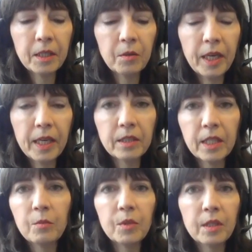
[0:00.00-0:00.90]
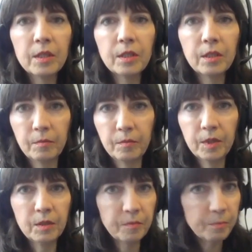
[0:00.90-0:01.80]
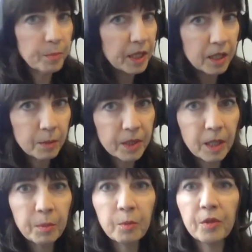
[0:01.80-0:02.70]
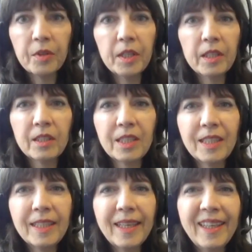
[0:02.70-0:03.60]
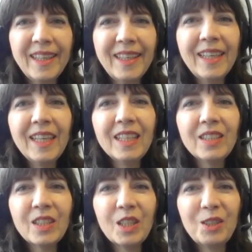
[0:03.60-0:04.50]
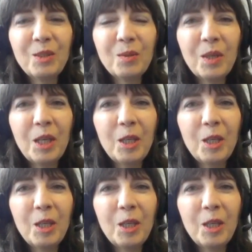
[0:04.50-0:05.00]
Now, as I was, picking up a couple more things today, so